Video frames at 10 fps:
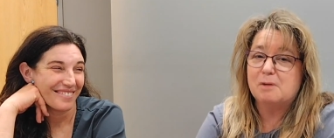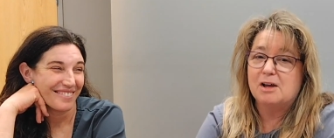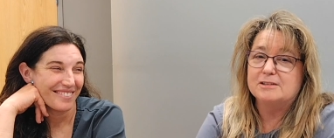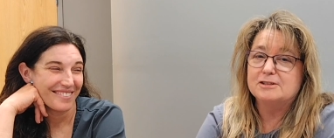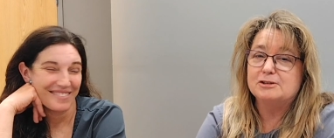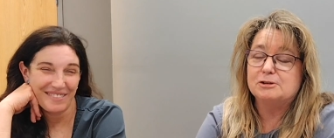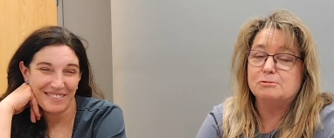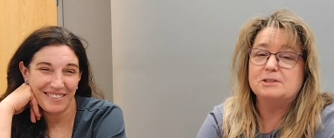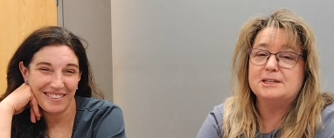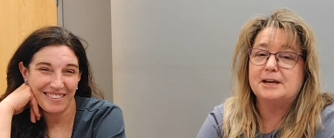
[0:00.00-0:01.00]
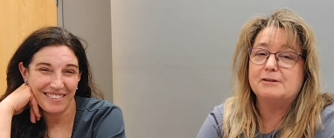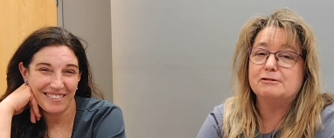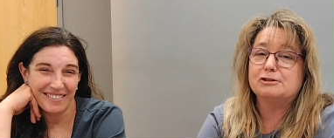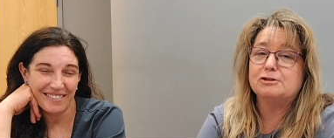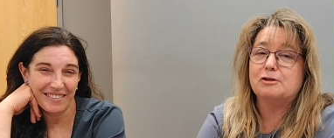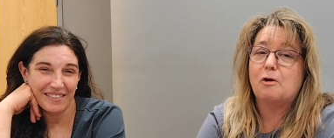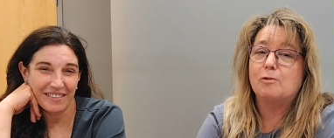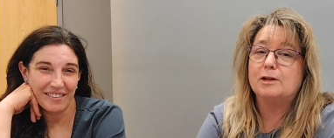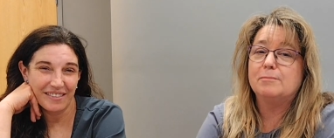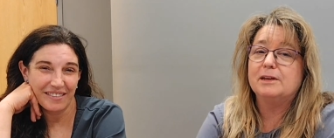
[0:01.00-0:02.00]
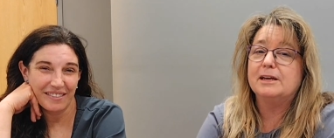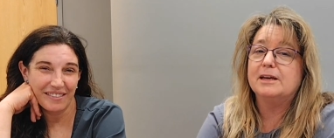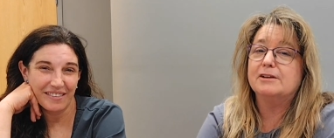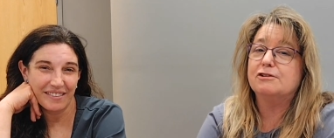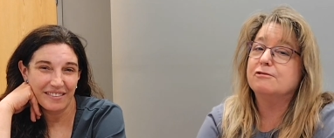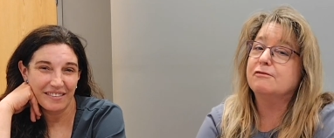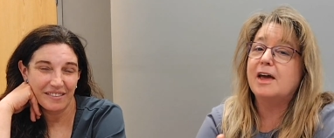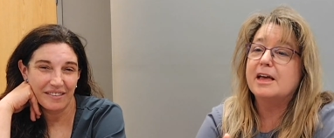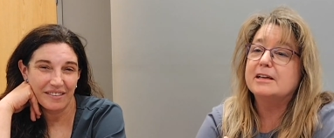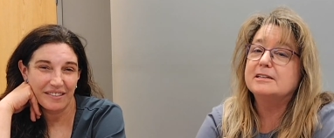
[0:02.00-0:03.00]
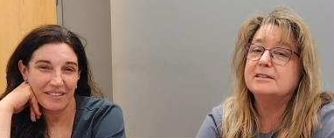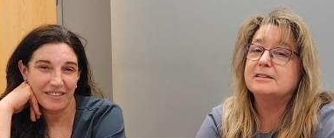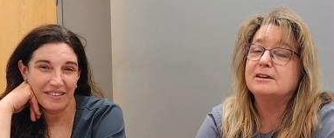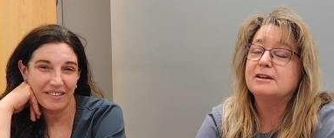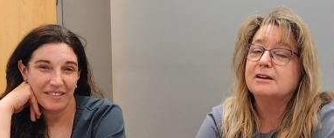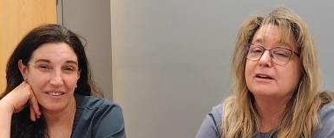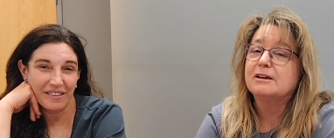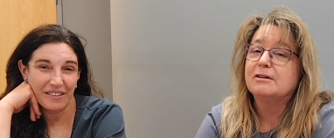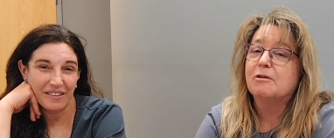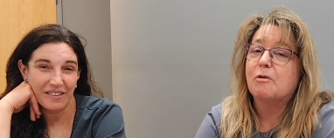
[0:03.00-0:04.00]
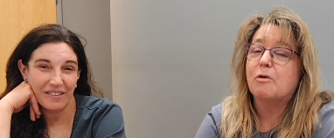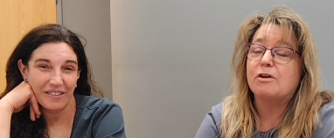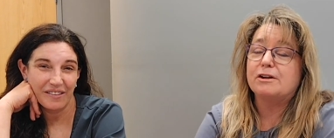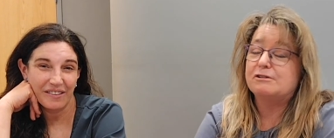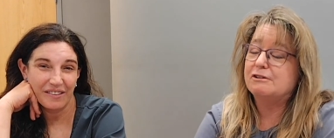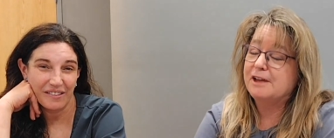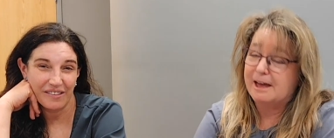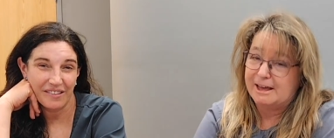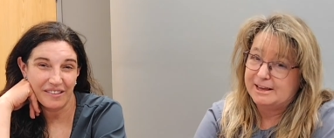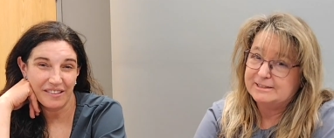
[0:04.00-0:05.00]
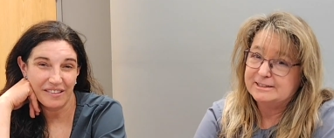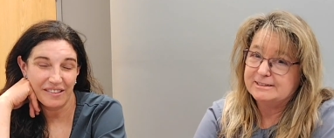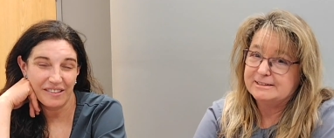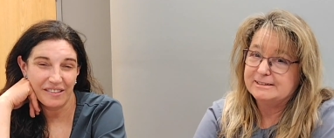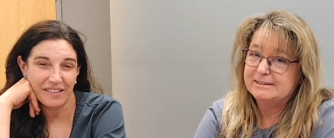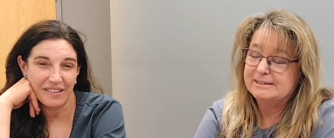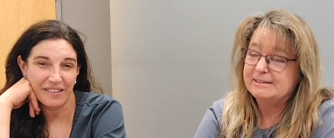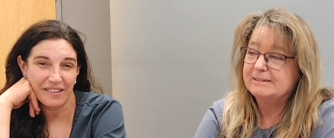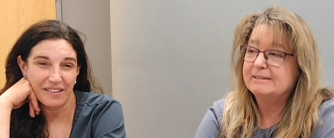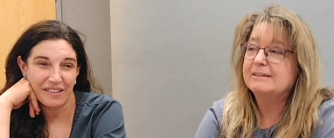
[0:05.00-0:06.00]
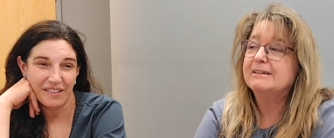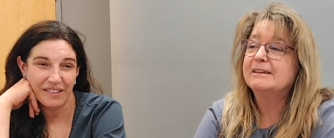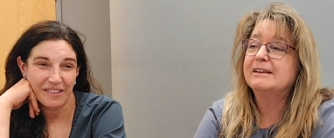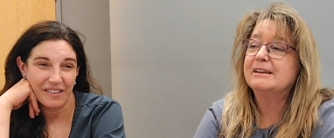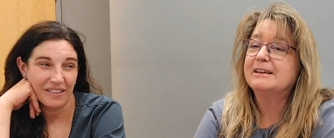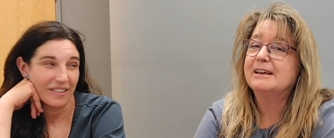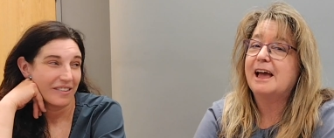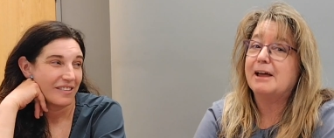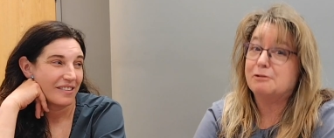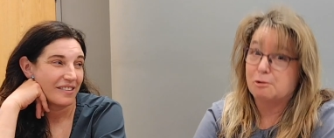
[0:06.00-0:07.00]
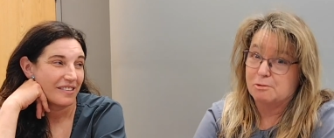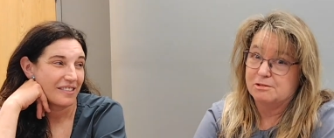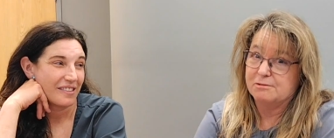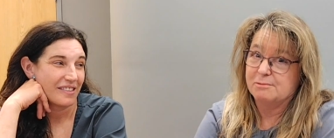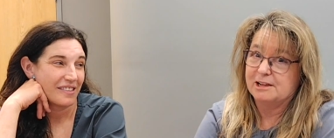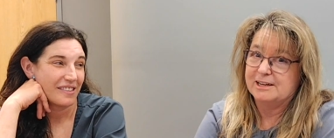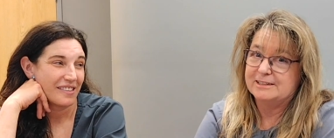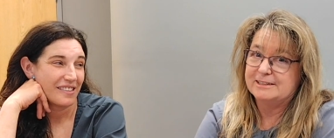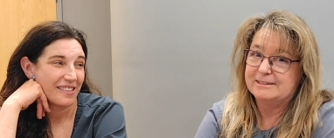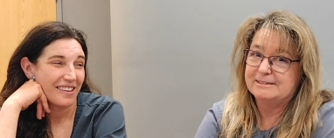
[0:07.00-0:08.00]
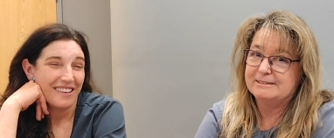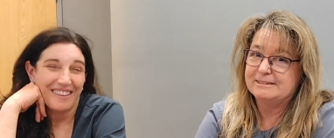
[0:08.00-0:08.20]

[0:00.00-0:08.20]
Speaker 1: months, your retainer should only be in your face or in your case and no other place.